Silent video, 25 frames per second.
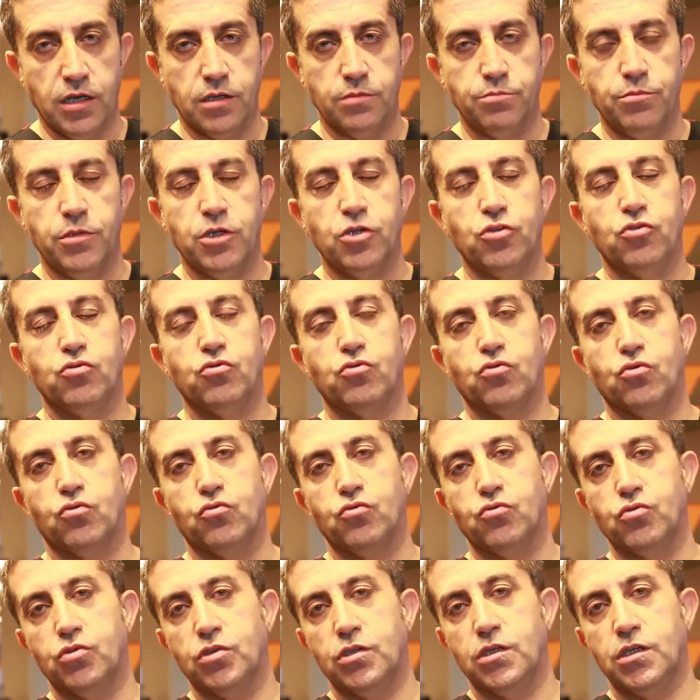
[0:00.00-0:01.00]
after
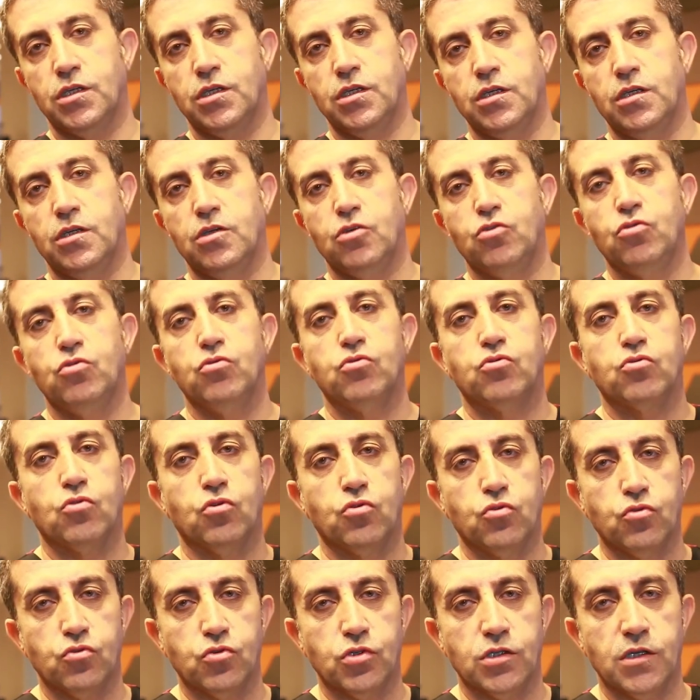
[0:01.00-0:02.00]
9
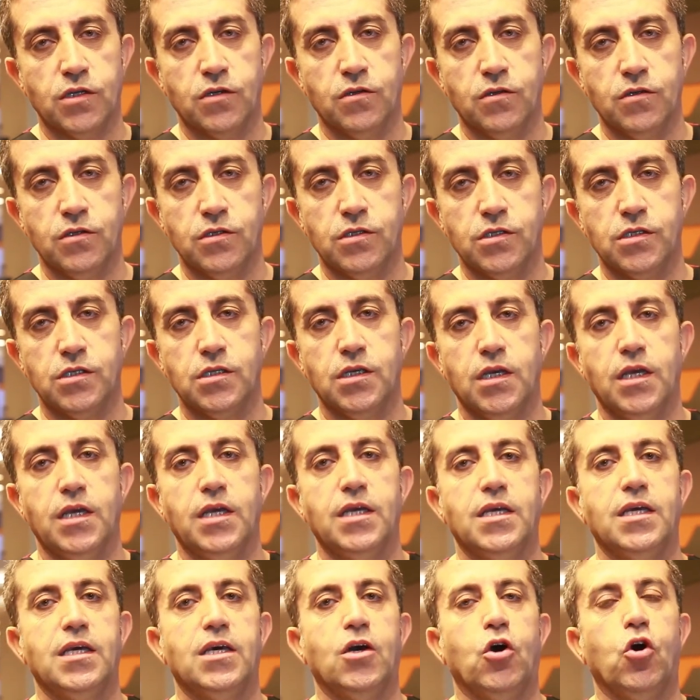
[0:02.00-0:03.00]
months from
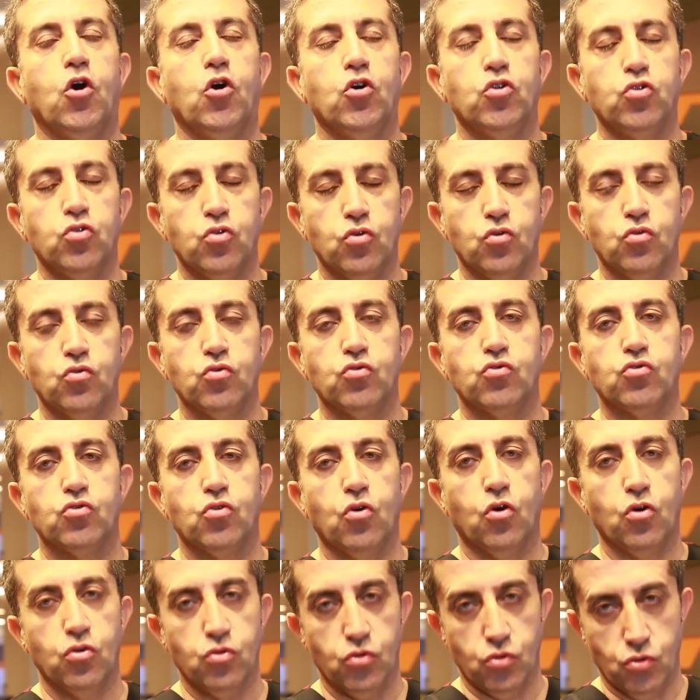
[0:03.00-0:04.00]
the date of the
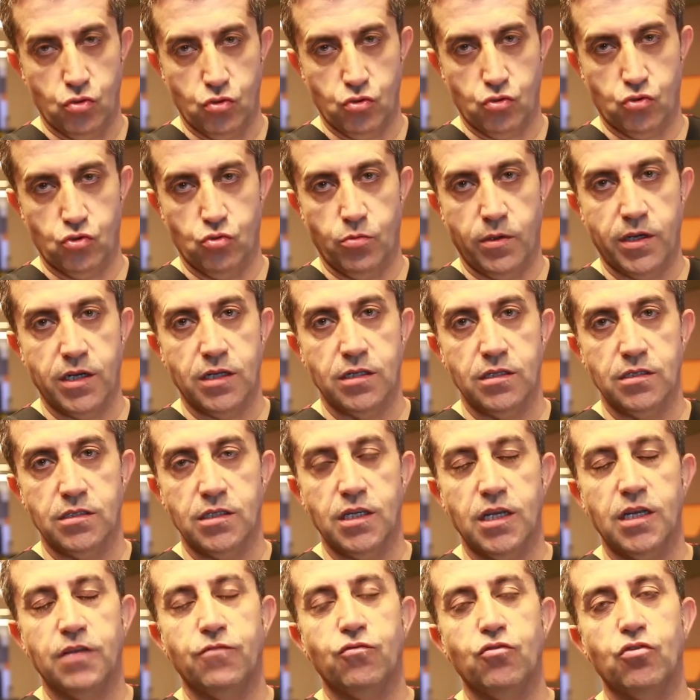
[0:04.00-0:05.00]
operation
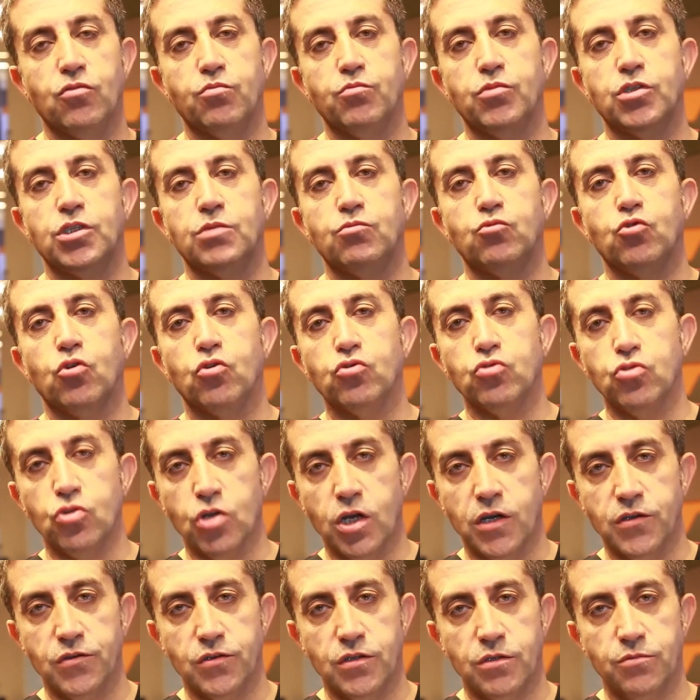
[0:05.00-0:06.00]
to the
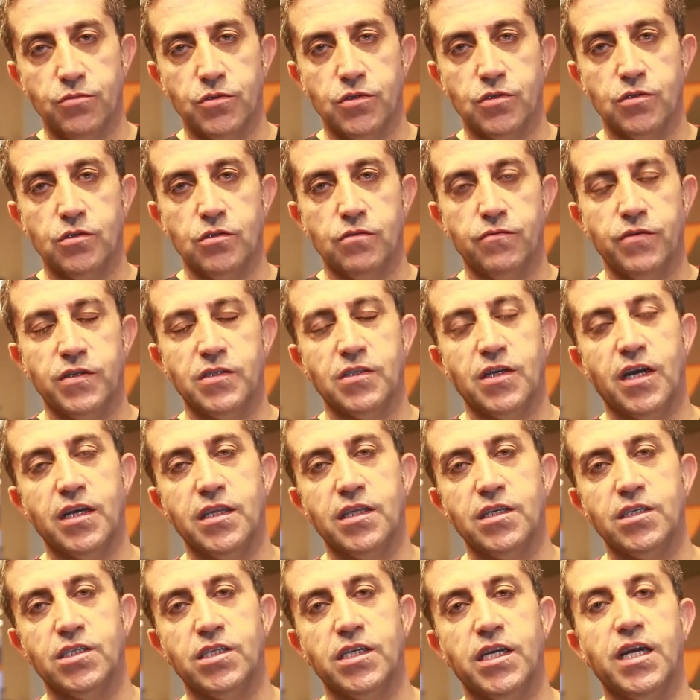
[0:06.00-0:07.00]
DR number.
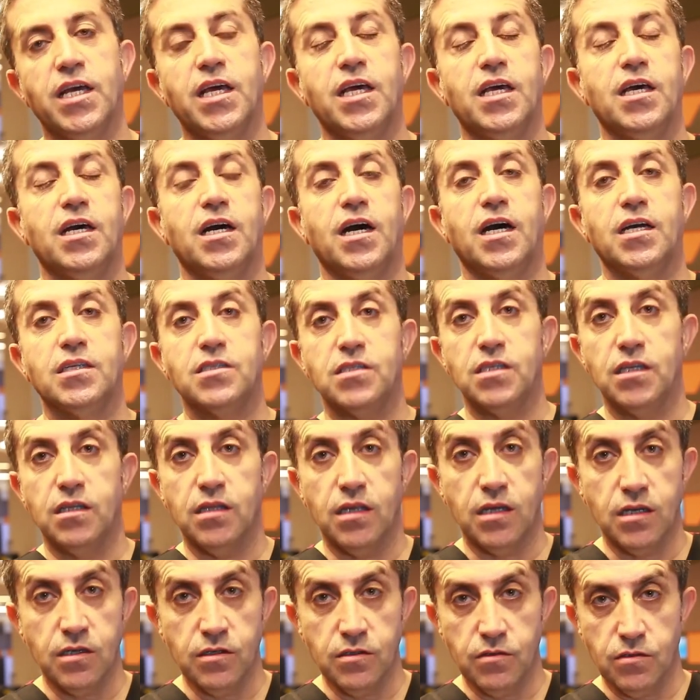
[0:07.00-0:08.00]

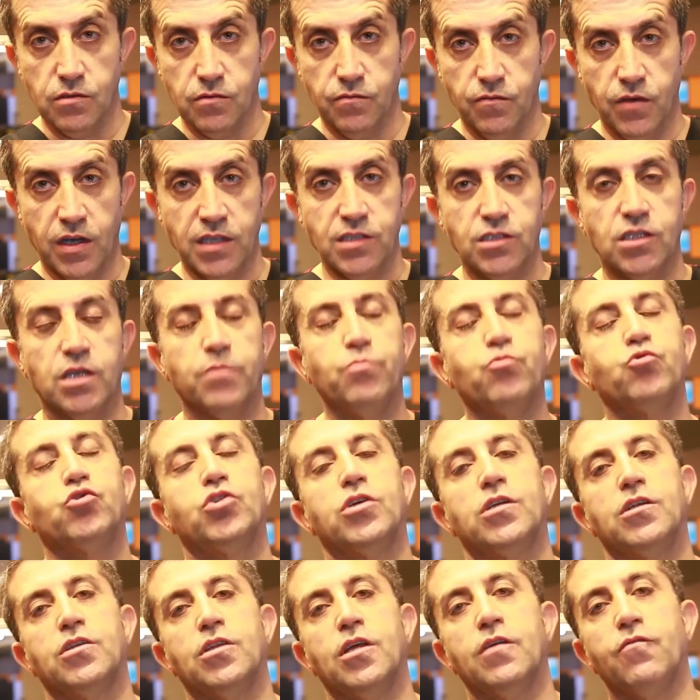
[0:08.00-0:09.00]
Images from the
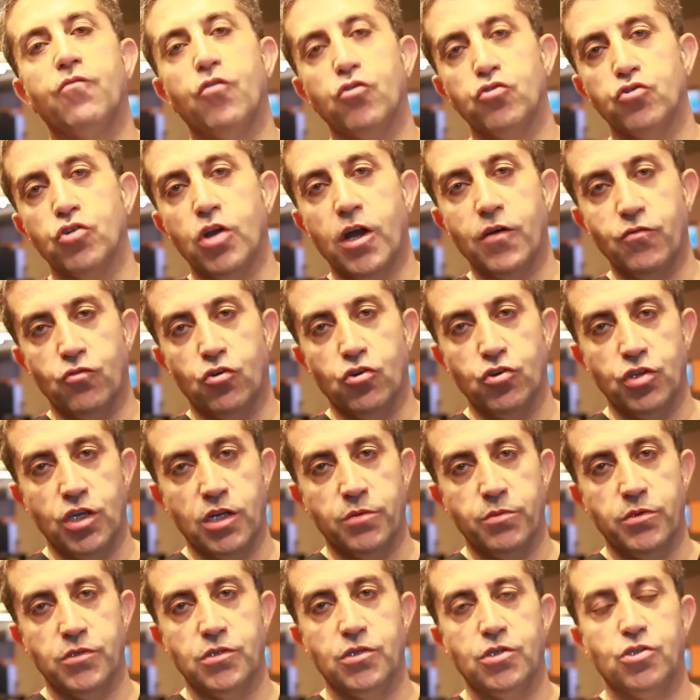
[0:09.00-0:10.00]
right, from the
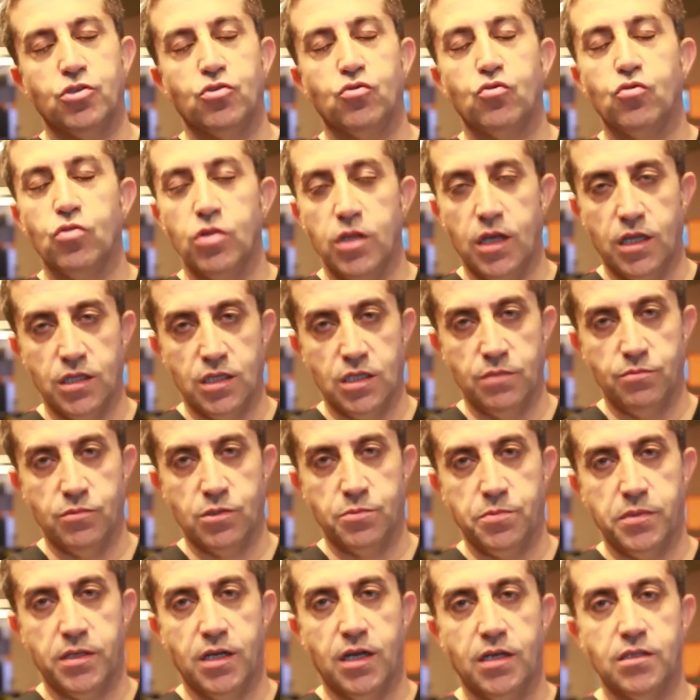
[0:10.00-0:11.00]
left, from the
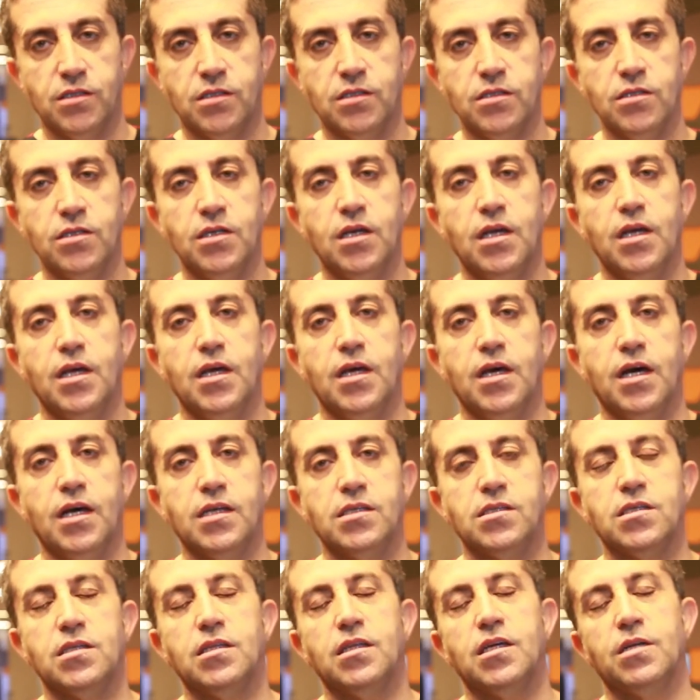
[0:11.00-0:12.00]
back, from the
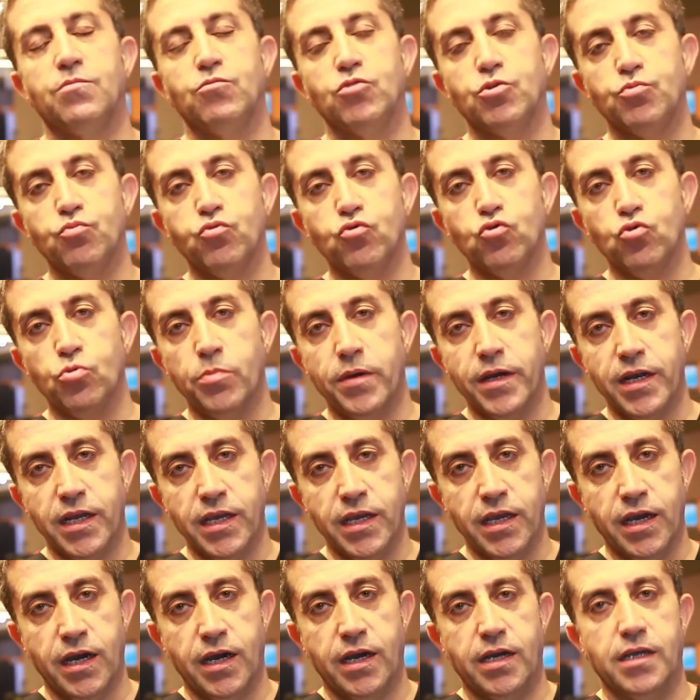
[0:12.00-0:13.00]
front, from
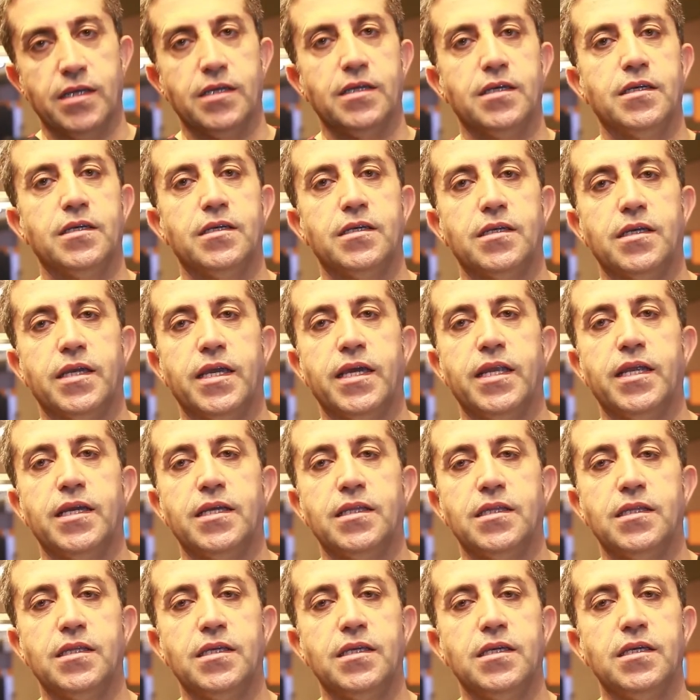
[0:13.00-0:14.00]
the top
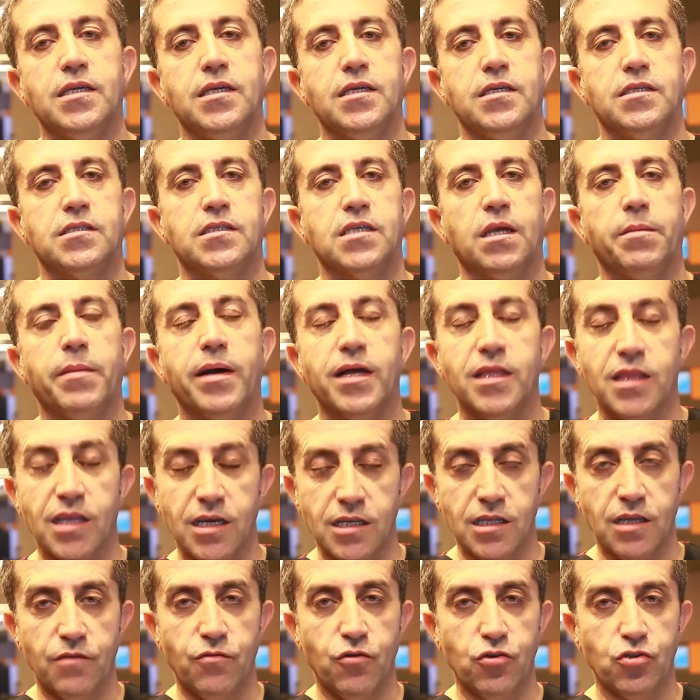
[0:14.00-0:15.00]
after
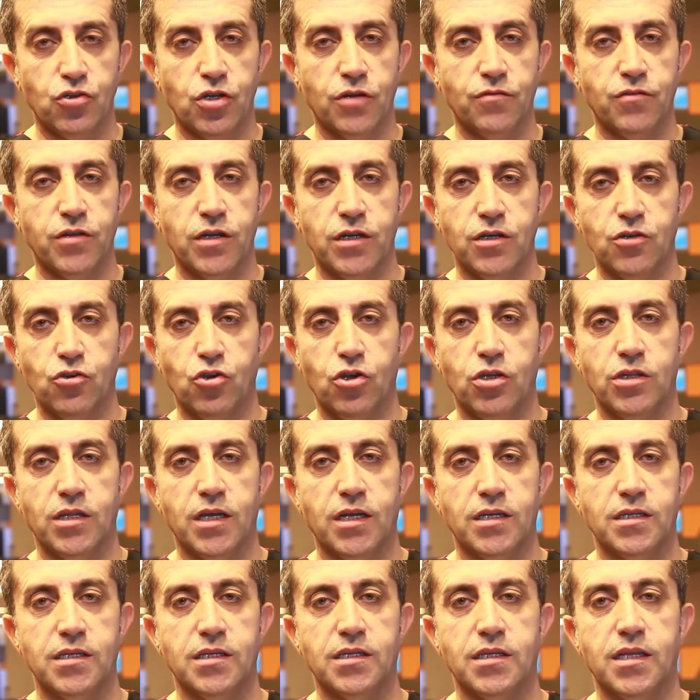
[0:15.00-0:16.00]
12 months
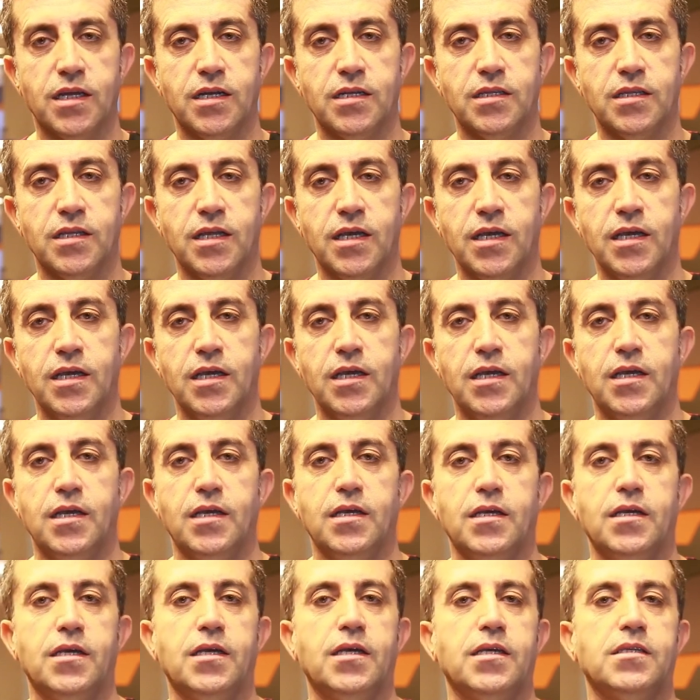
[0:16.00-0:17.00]
from the date
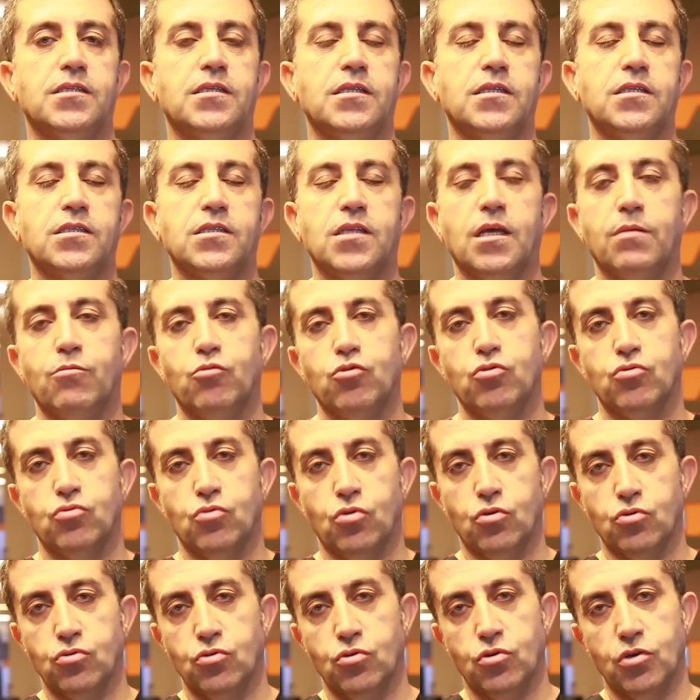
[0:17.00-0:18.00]
of the
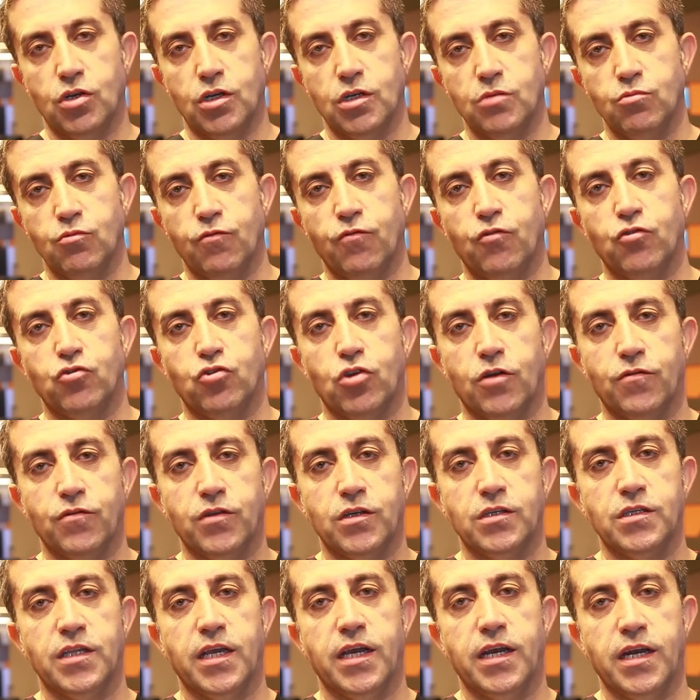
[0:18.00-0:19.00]
operation to the
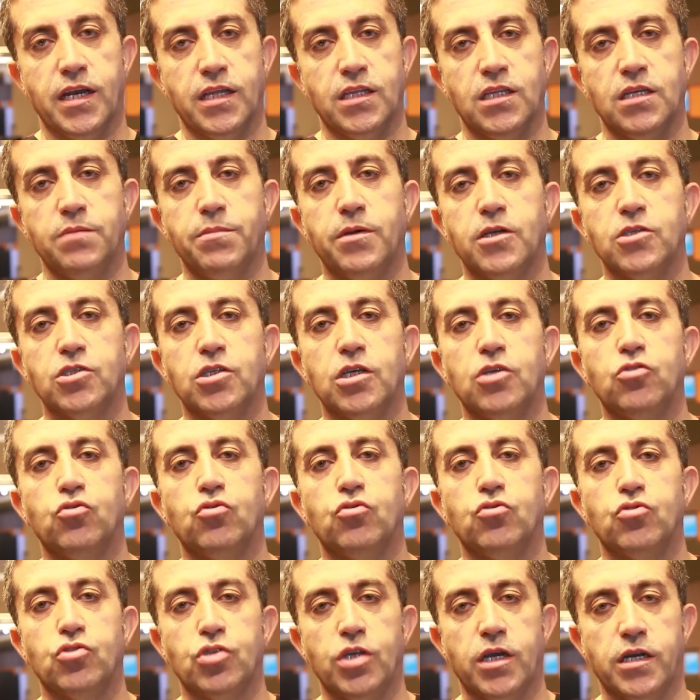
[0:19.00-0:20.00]
DR
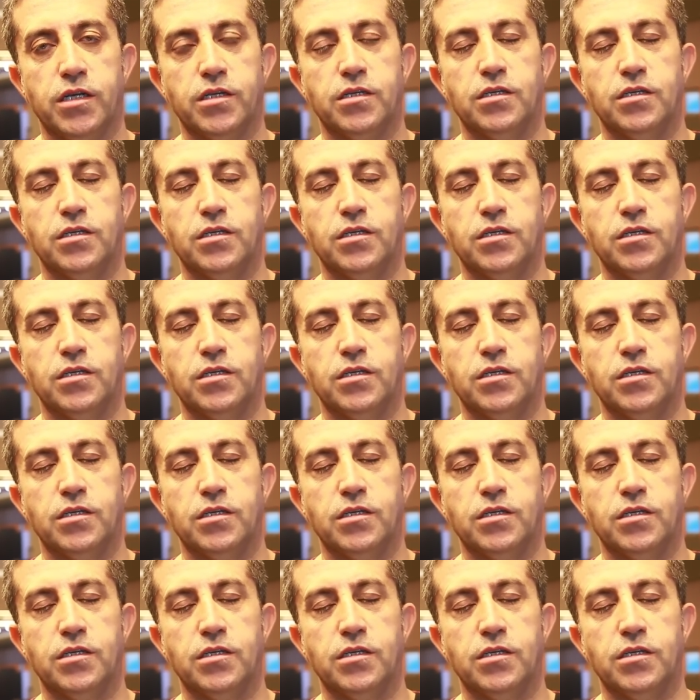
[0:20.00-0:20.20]
number.